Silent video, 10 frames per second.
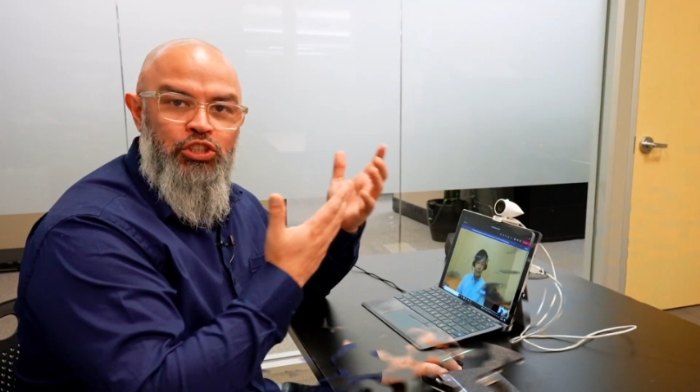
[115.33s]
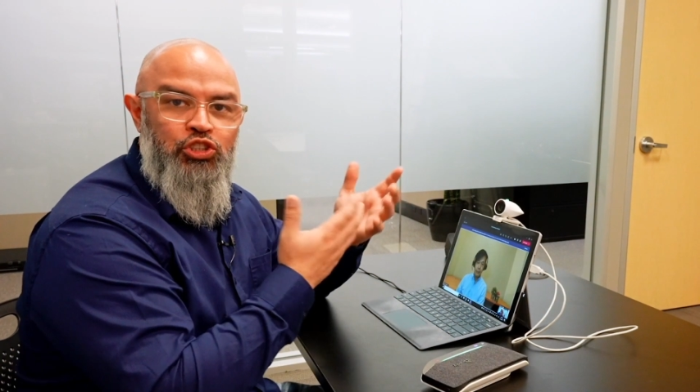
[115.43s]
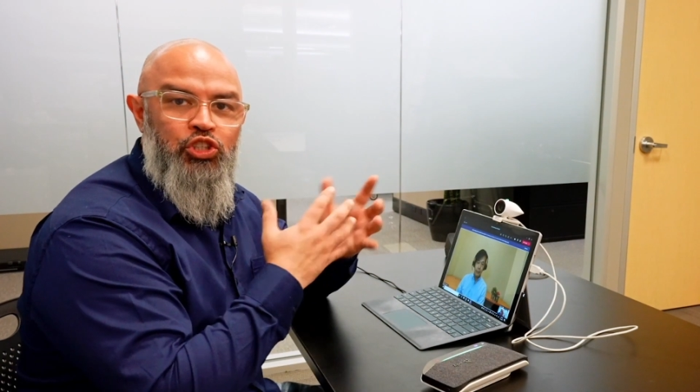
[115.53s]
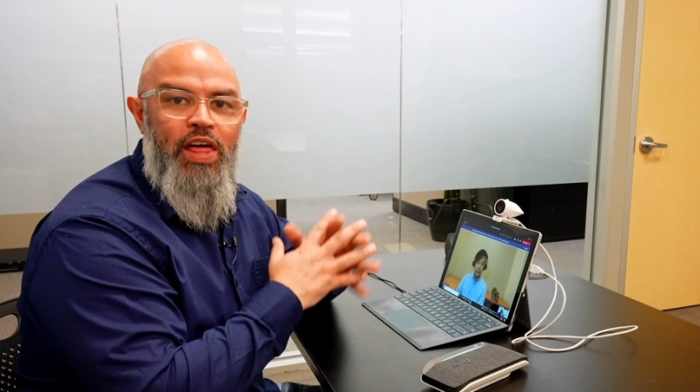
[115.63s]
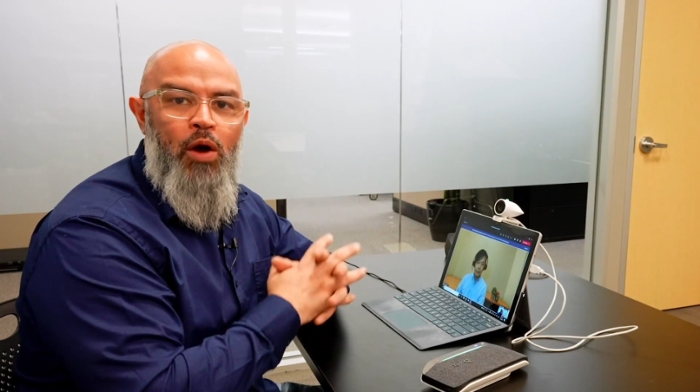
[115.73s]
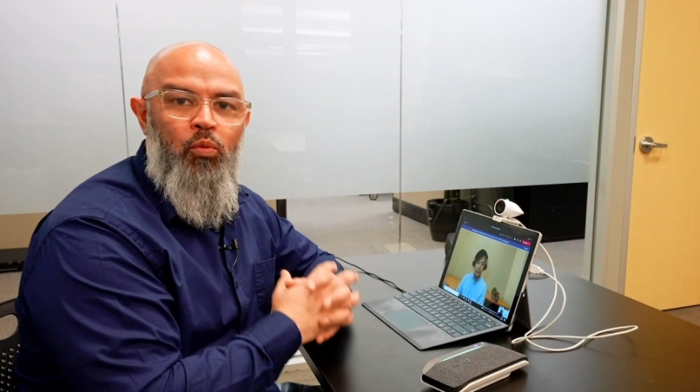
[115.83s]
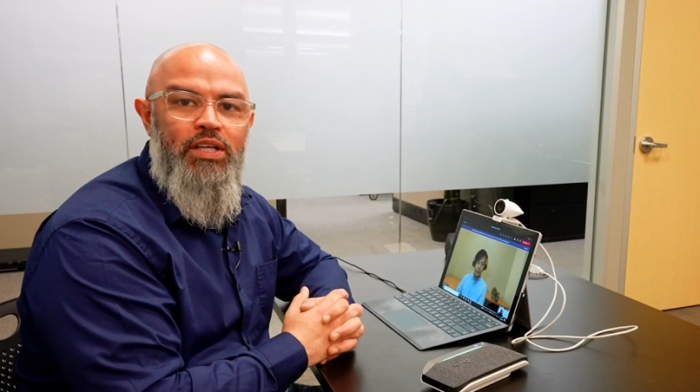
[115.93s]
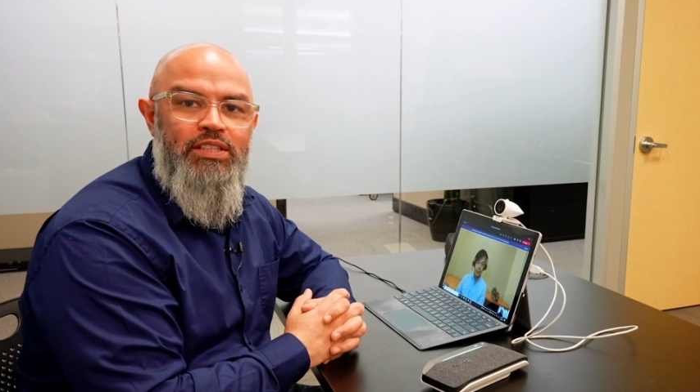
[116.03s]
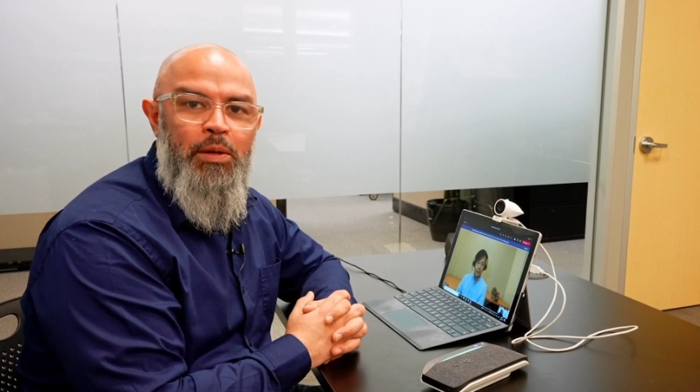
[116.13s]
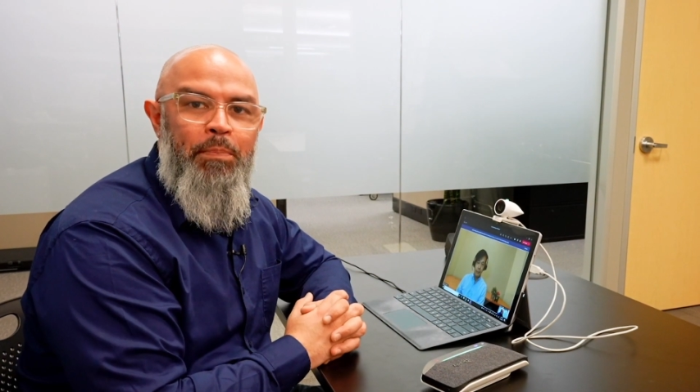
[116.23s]
So that
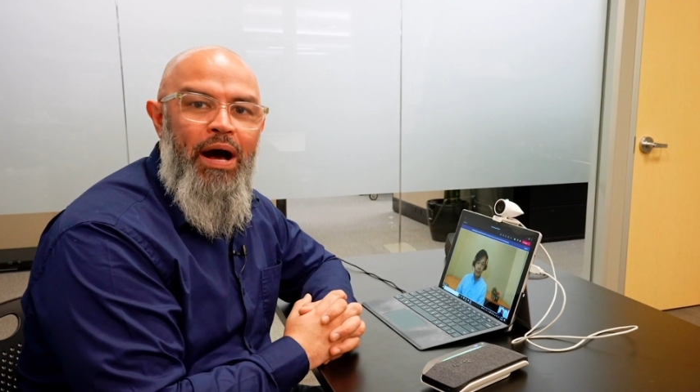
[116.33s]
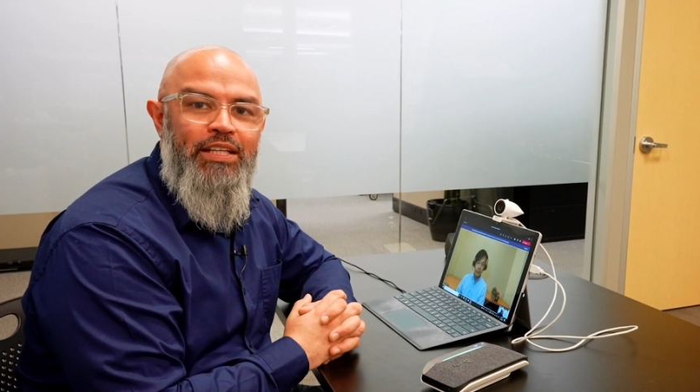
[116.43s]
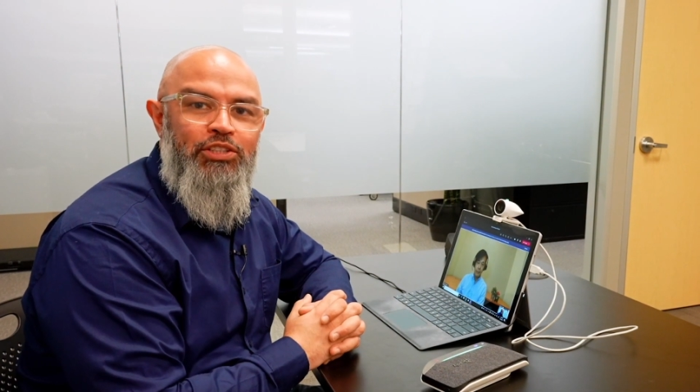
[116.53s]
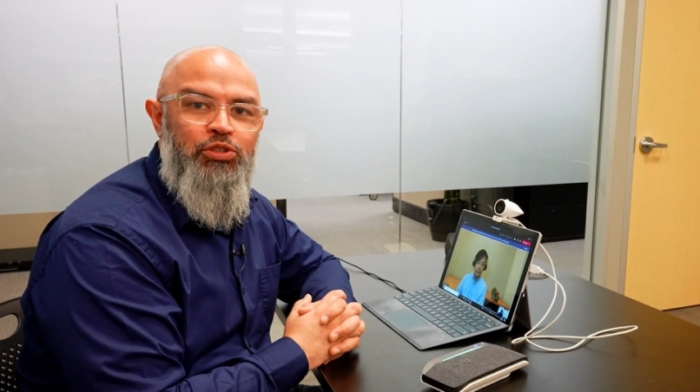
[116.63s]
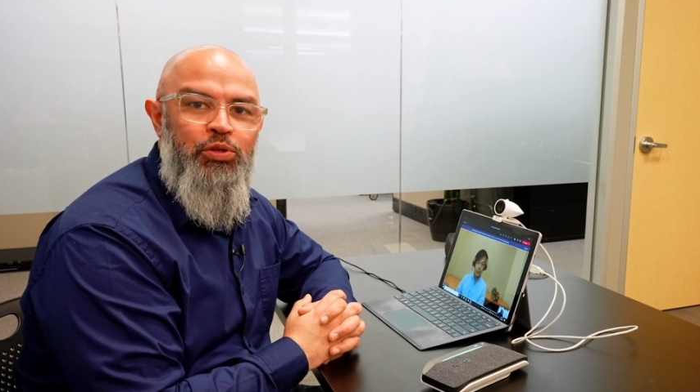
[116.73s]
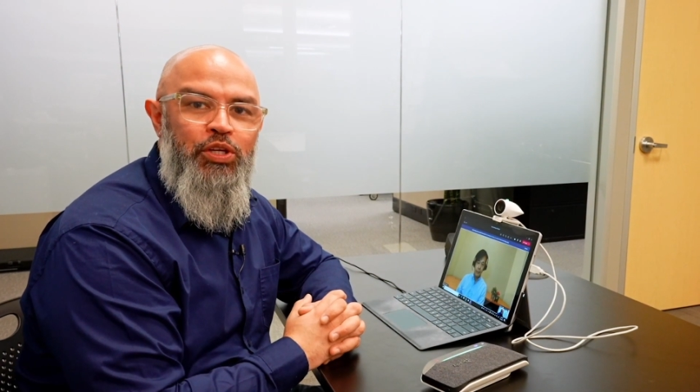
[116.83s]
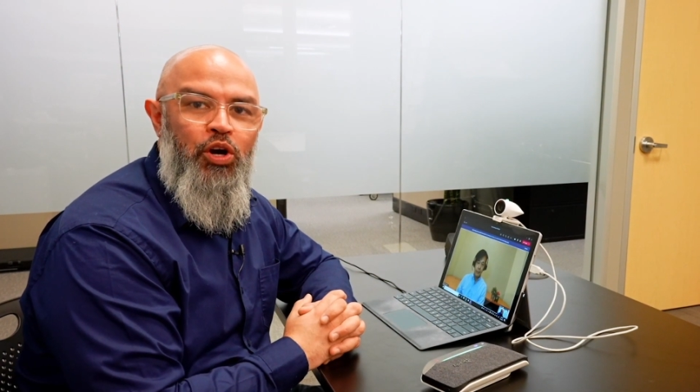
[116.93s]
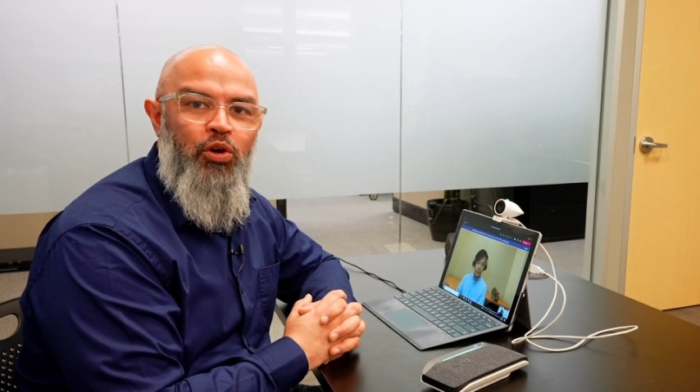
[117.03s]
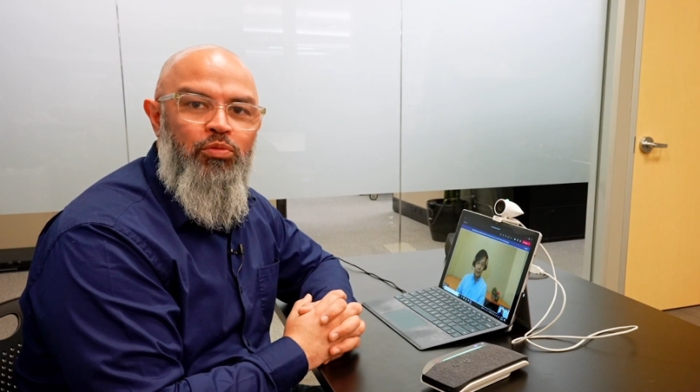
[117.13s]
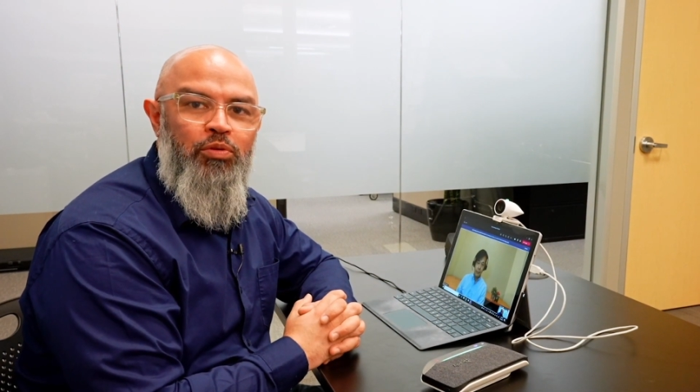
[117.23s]
was the Poly
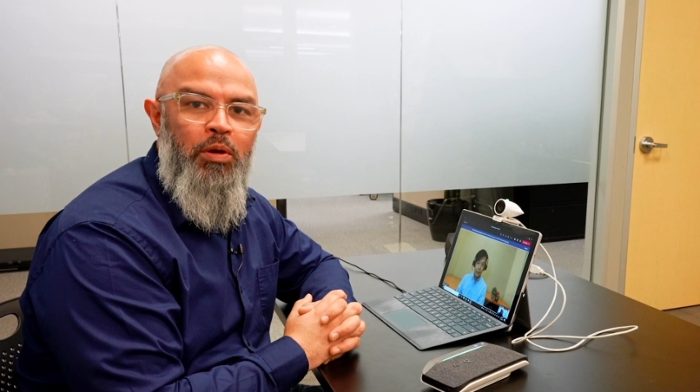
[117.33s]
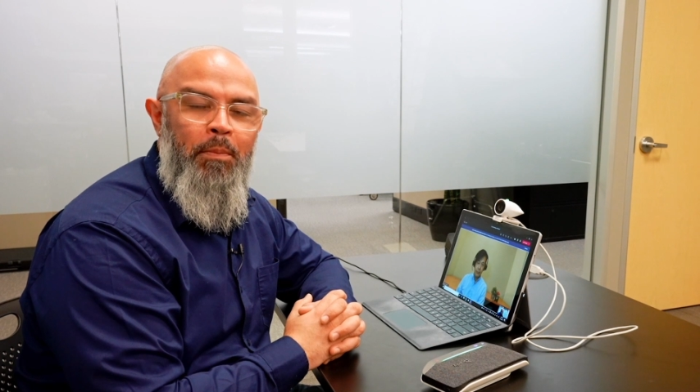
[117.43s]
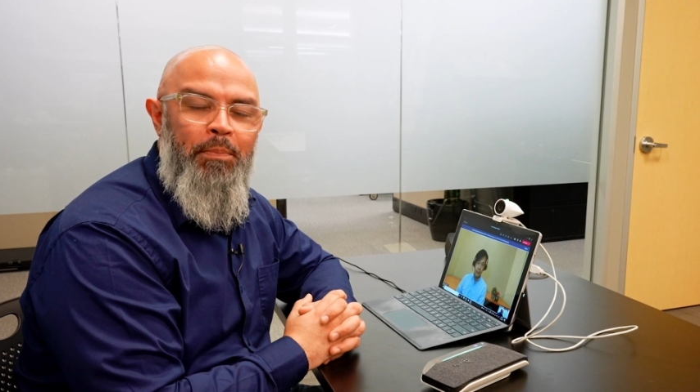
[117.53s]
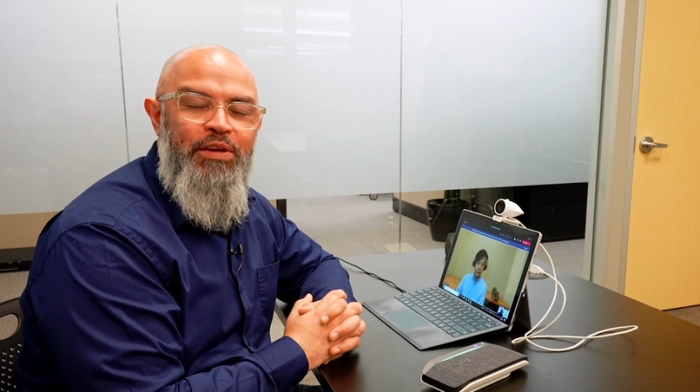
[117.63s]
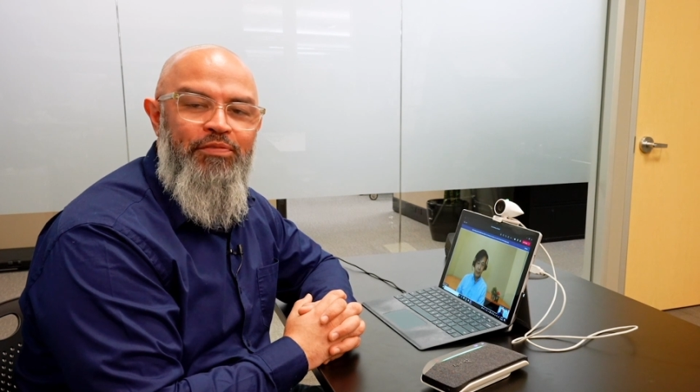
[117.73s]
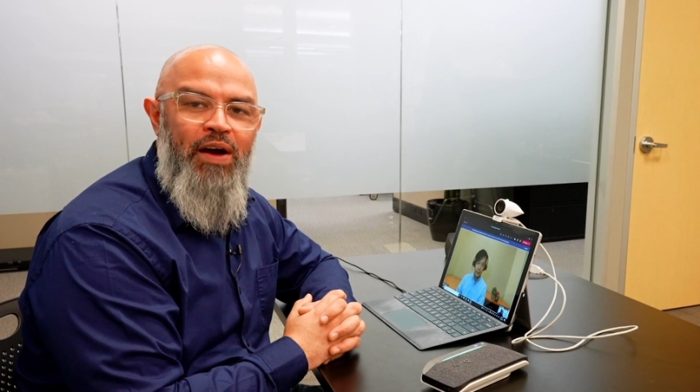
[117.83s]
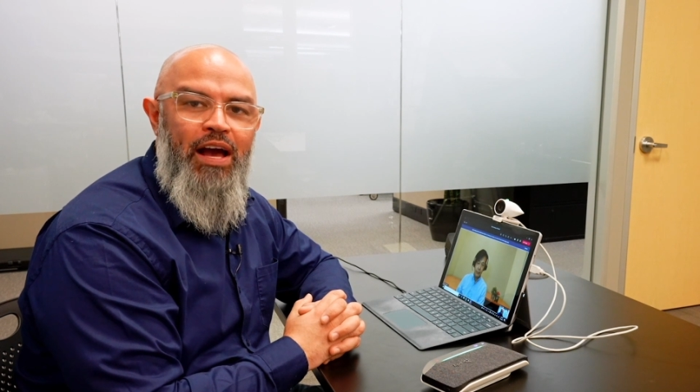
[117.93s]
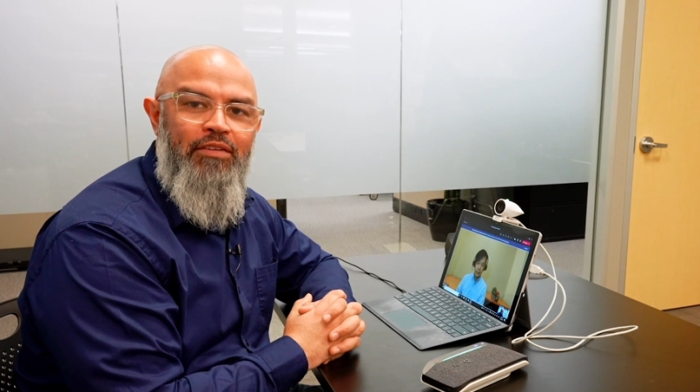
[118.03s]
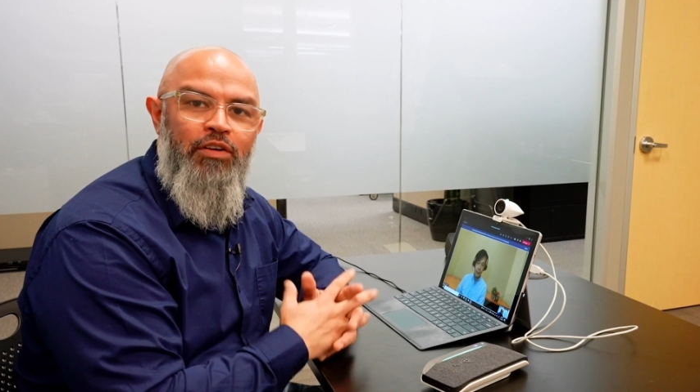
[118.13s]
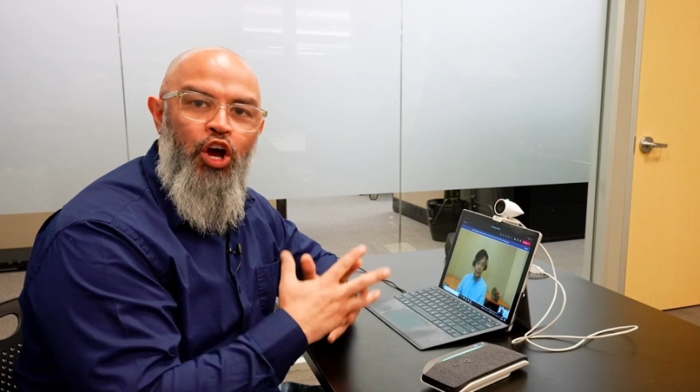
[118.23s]
Studio
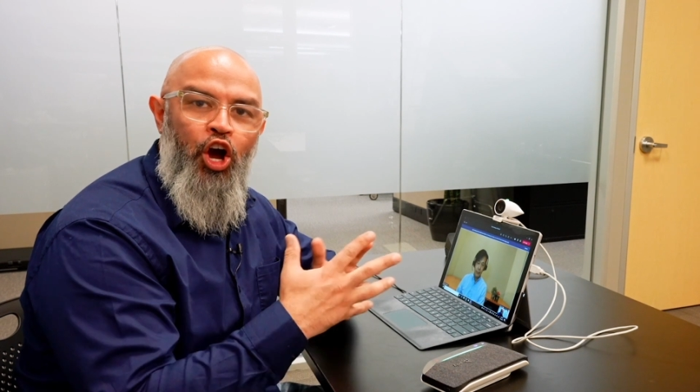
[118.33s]
P5,